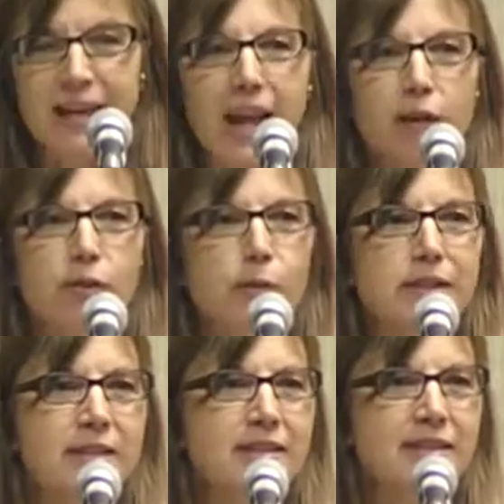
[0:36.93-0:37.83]

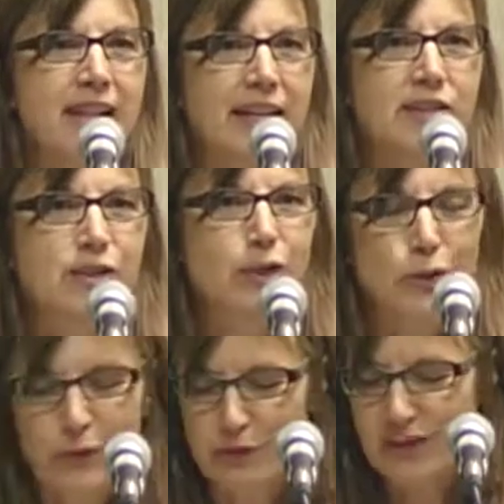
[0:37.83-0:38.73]
Everyone tends
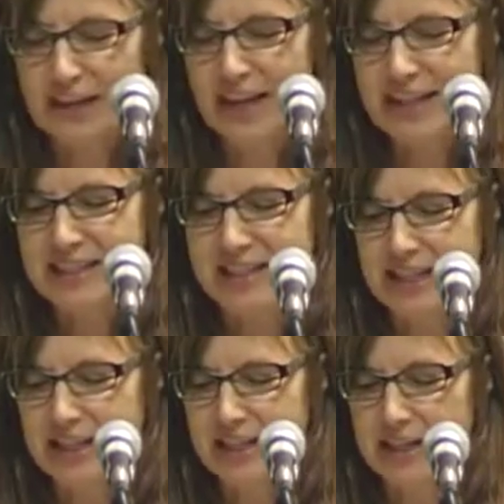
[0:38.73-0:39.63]
to feel
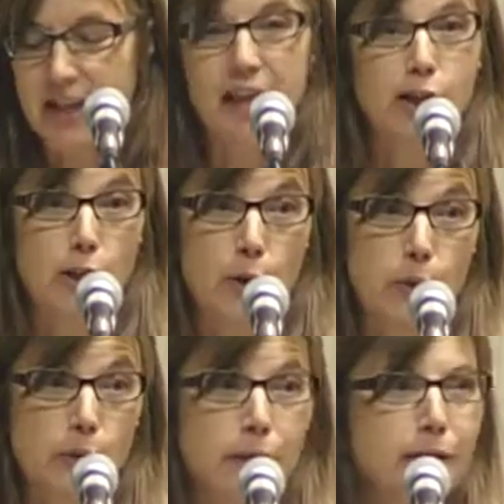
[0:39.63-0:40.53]
isolated and
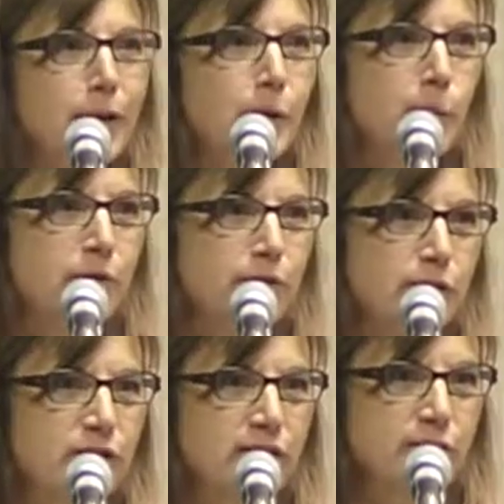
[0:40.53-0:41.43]
alone when
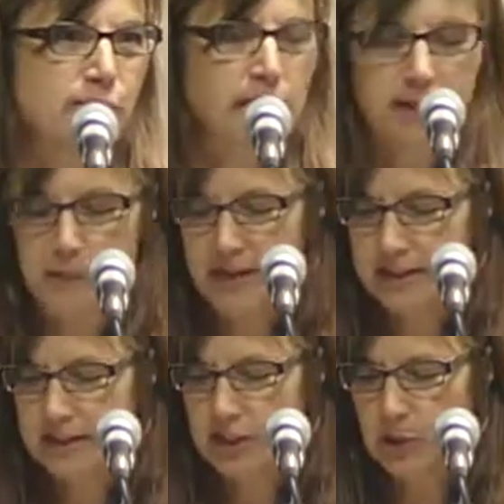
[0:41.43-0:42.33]
first confronted by
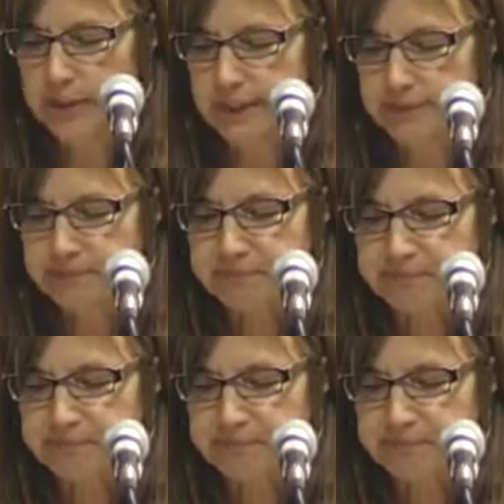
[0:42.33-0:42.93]
LHON.